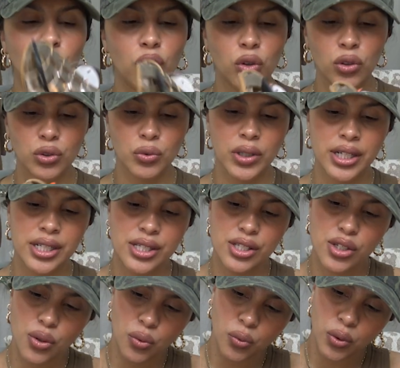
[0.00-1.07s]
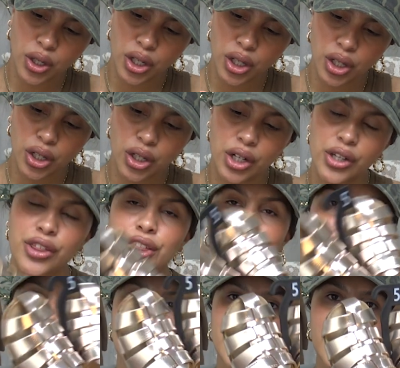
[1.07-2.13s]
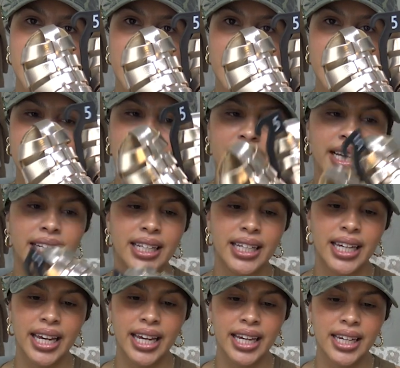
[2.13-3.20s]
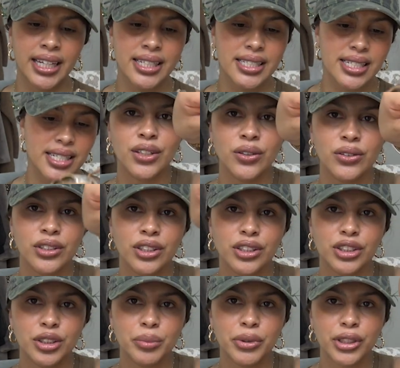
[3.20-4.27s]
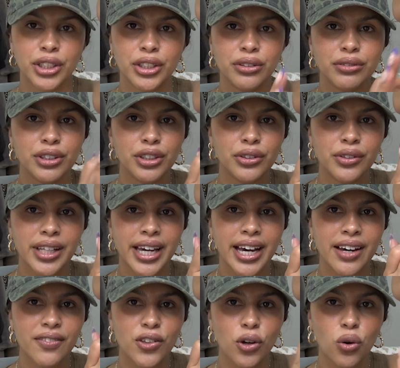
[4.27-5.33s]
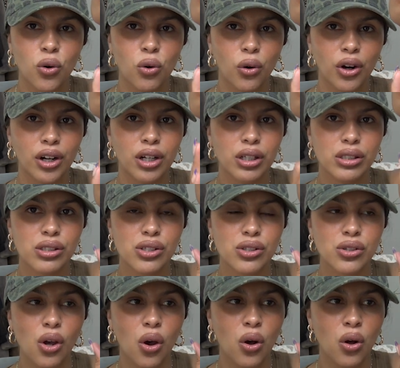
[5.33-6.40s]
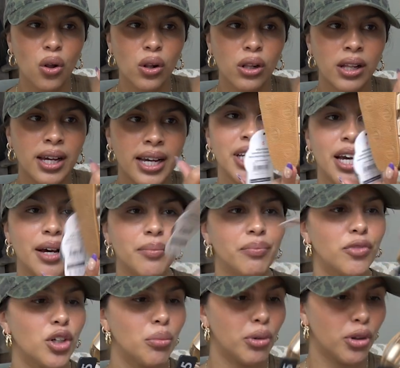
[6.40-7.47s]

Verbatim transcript: gold ones were $13.98. Those are super cute too. They have the cork sole. Yeah, they're